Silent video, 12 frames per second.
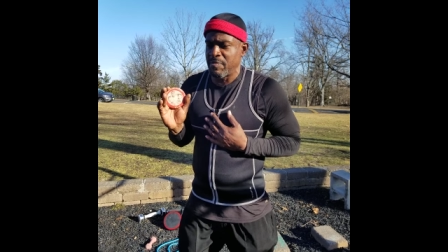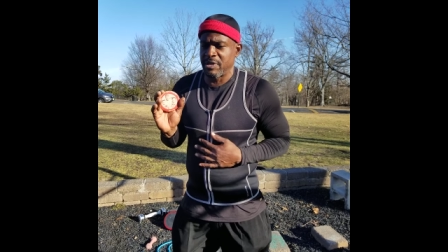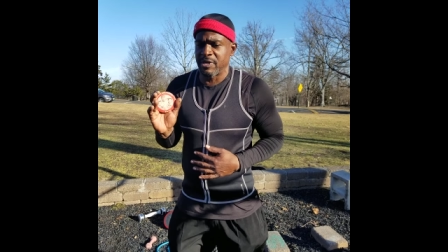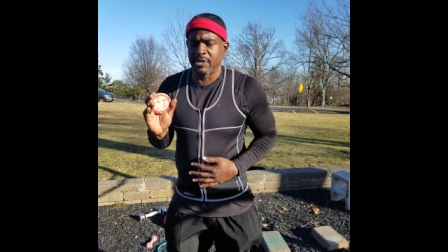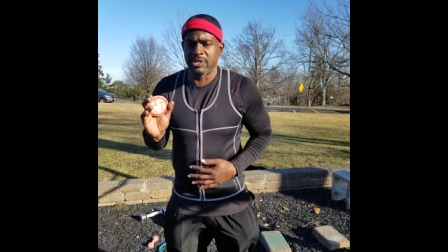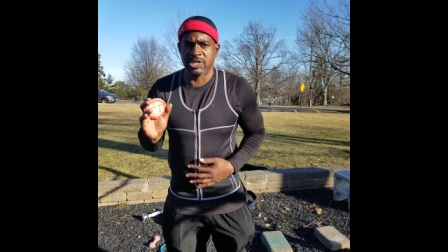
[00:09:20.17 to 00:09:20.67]
me
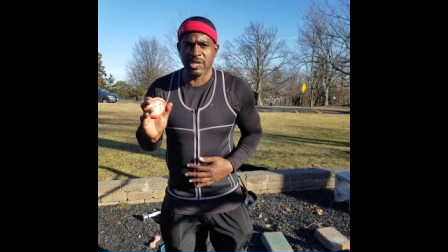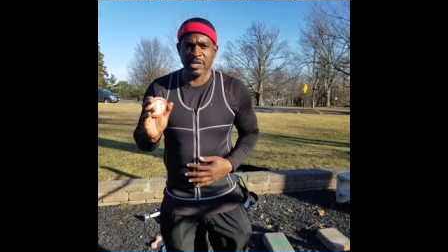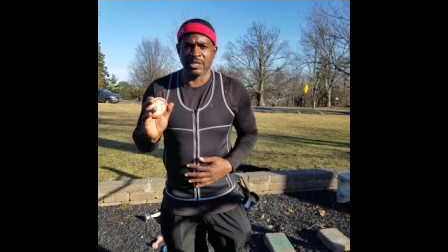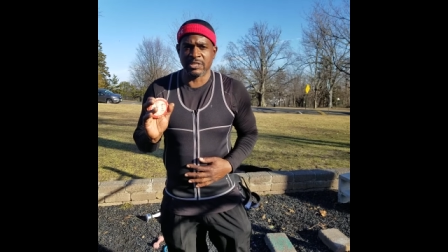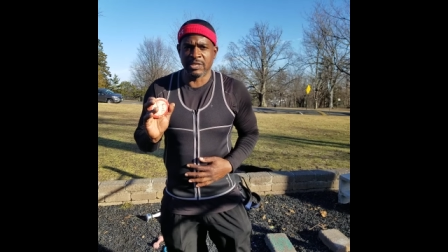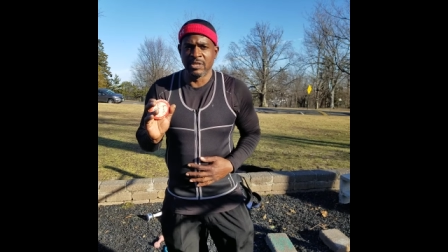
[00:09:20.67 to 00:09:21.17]
another
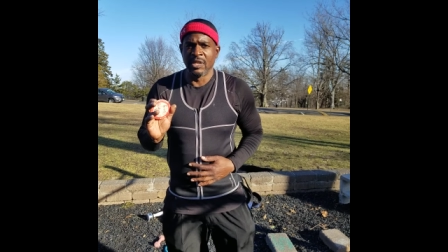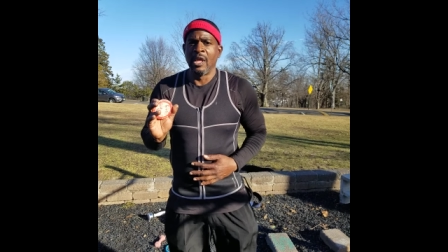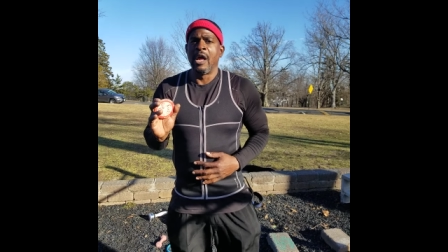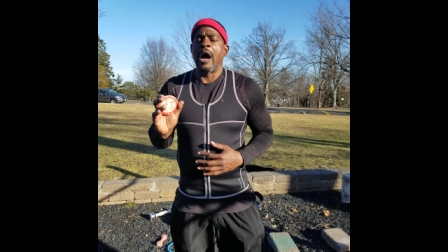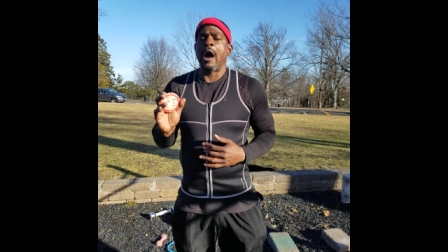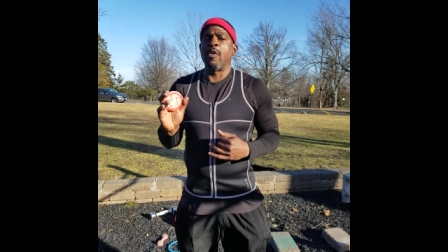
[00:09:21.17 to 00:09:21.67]
chance.
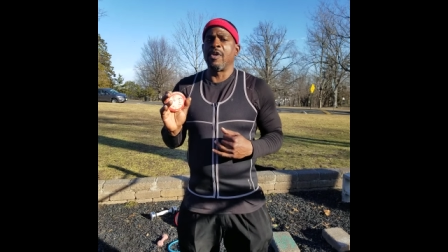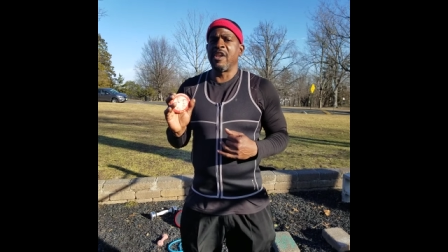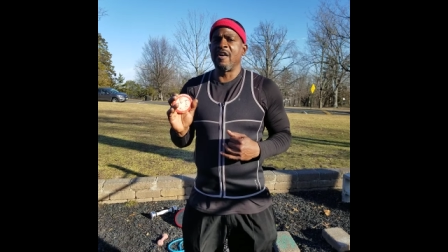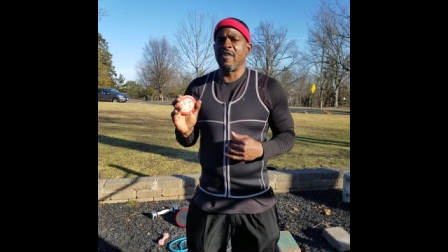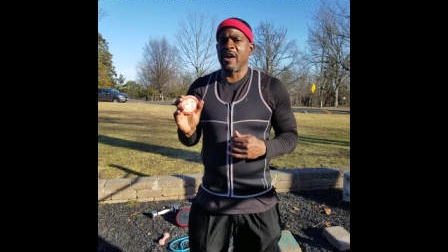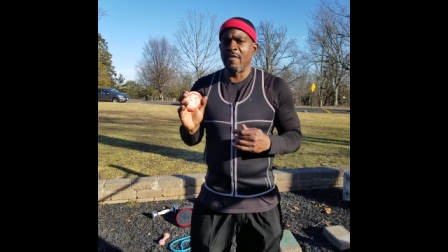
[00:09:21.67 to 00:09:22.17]
I would
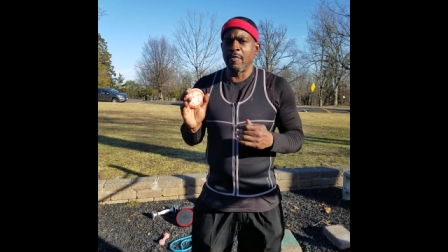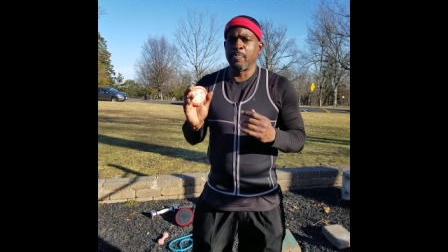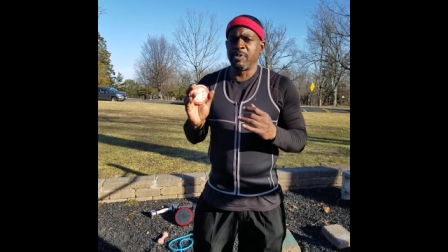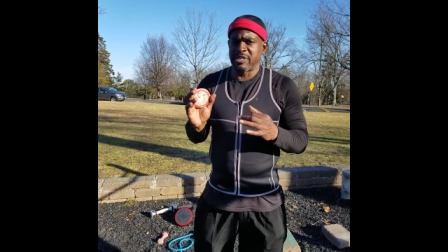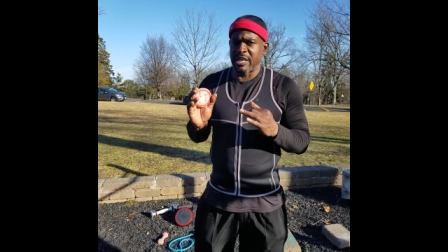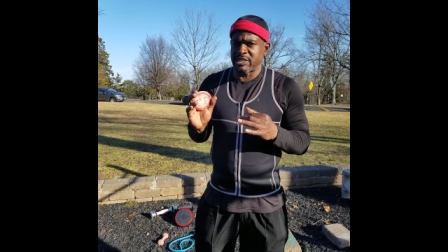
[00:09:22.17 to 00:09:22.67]
never ever
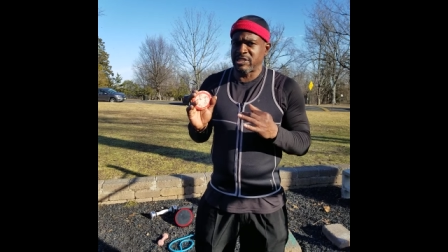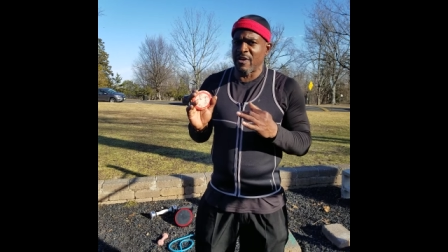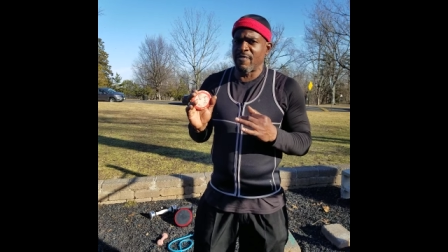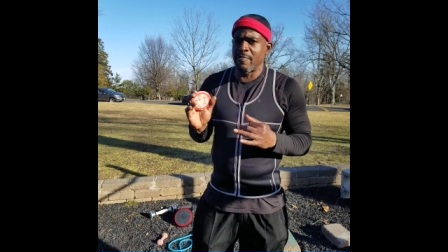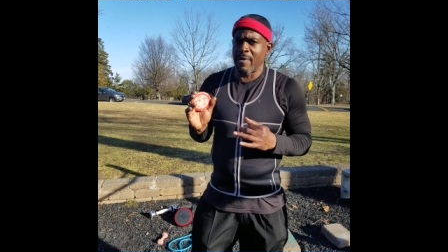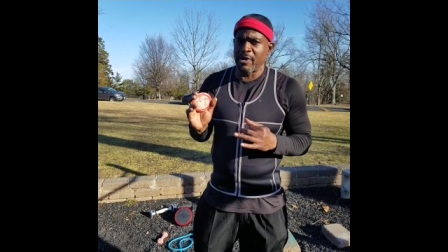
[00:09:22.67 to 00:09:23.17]
put that
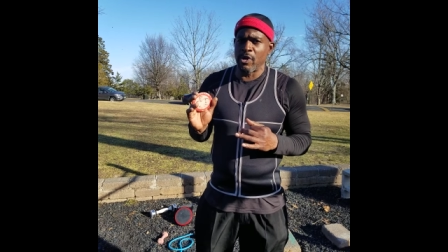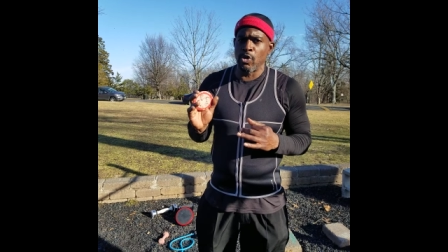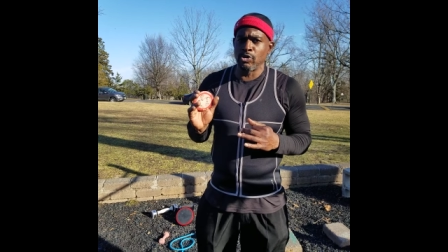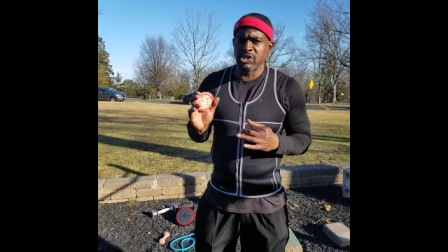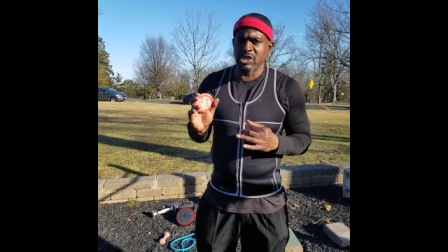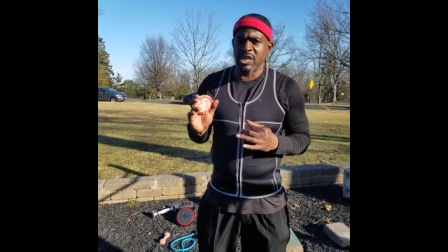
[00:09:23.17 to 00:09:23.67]
stuff in my
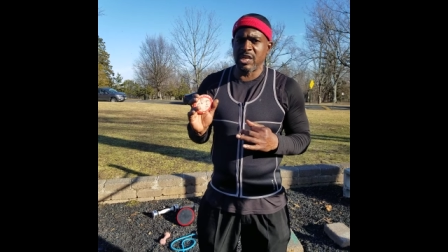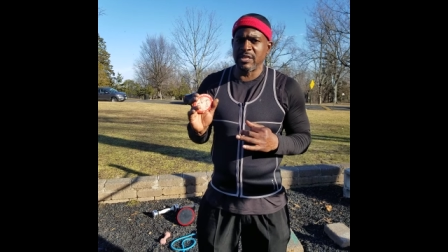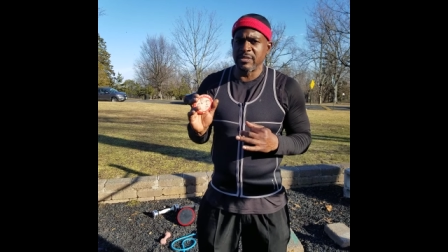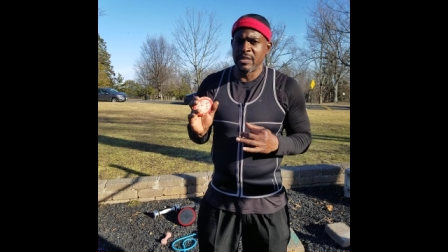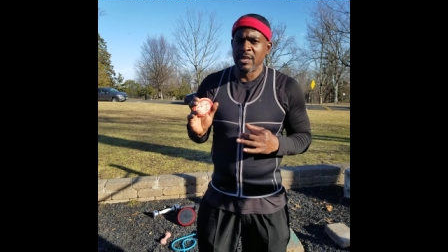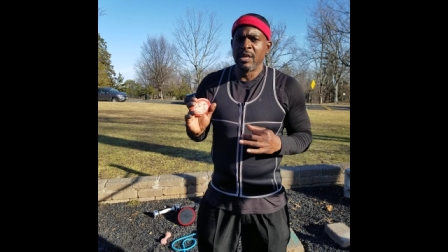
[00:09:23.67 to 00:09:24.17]
nose again
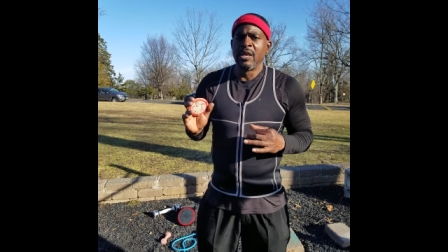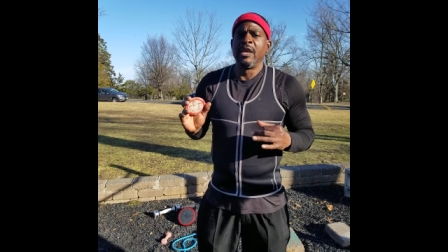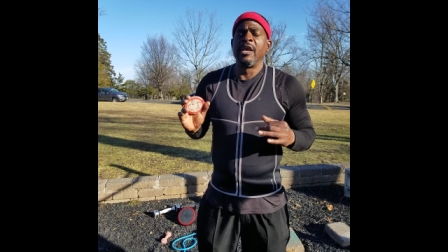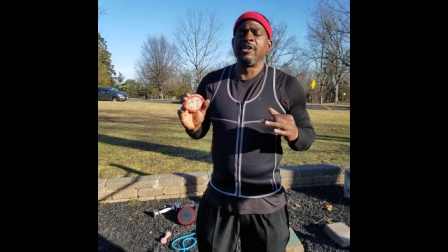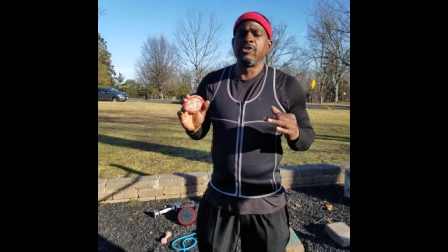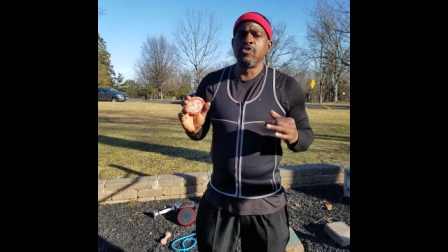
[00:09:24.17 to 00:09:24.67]

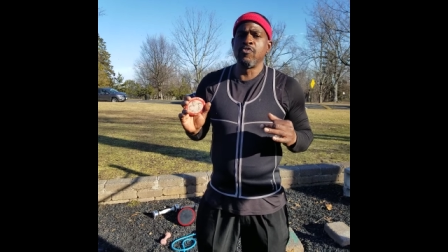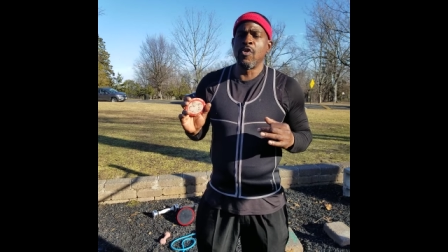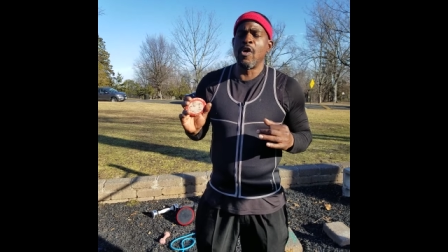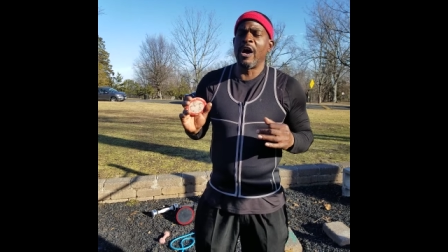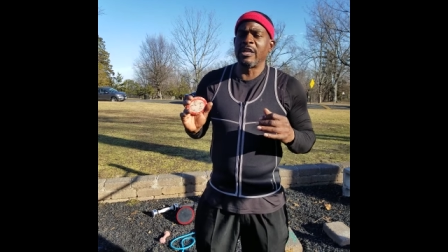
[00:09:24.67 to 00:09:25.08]
and do wrong.